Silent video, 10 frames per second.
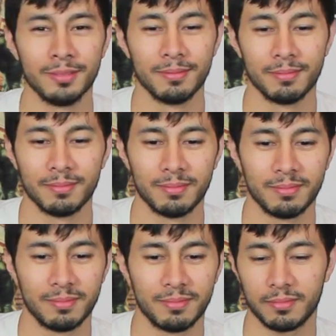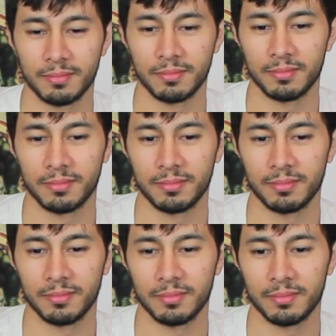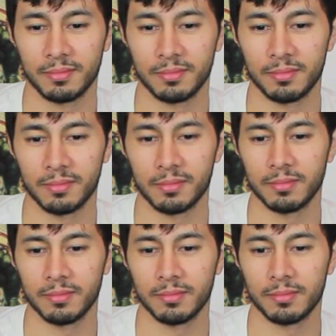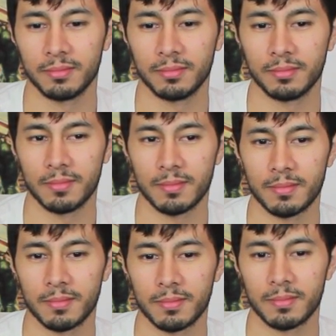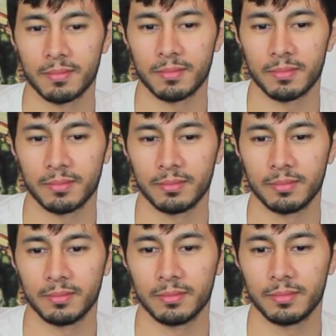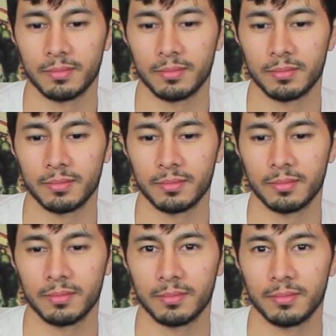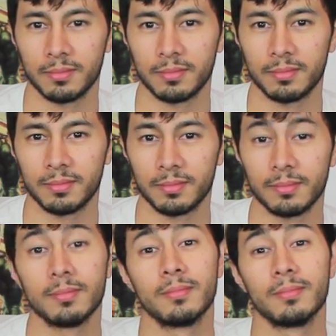The person shown says nothing.